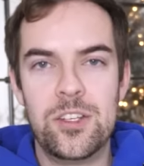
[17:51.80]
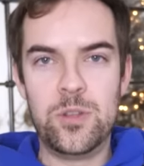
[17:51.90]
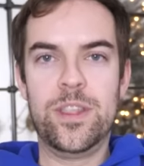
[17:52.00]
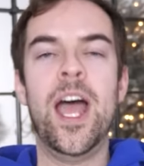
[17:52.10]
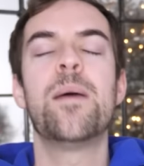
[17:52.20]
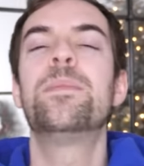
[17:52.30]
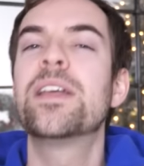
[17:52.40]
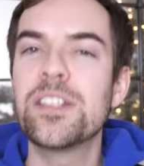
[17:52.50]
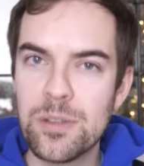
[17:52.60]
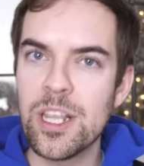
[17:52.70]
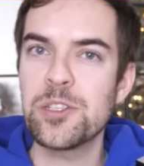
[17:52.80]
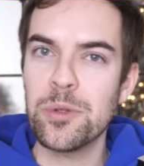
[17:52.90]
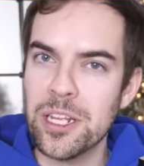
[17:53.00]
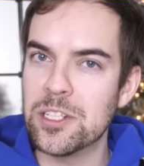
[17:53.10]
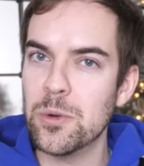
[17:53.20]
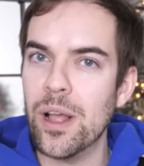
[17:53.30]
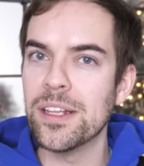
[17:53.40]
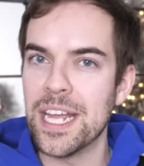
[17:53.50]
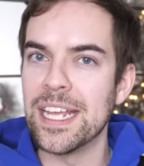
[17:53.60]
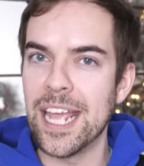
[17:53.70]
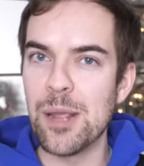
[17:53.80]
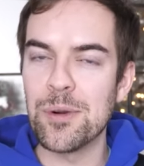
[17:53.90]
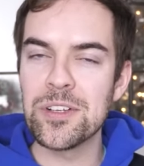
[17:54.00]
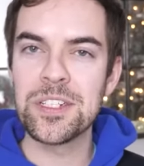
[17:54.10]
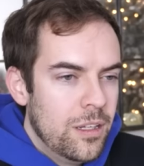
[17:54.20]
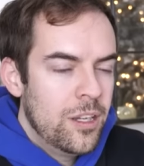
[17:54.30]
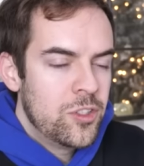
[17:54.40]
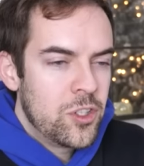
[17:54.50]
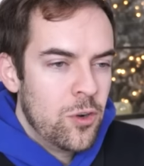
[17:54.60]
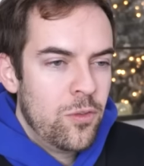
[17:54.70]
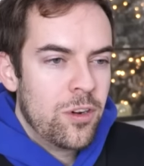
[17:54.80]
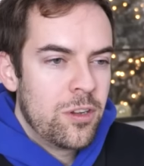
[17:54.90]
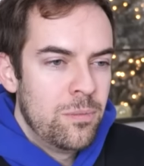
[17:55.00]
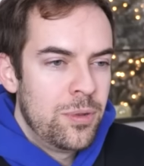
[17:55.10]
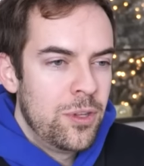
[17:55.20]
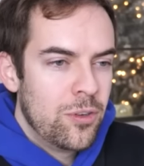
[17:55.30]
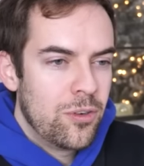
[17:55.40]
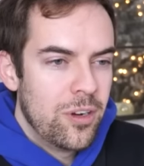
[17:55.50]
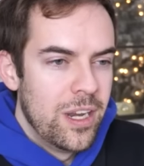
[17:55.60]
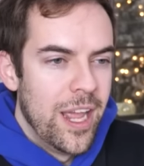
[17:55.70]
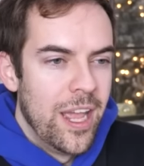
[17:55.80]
do that, because guess what I do all day, gamers? Hunch over a computer and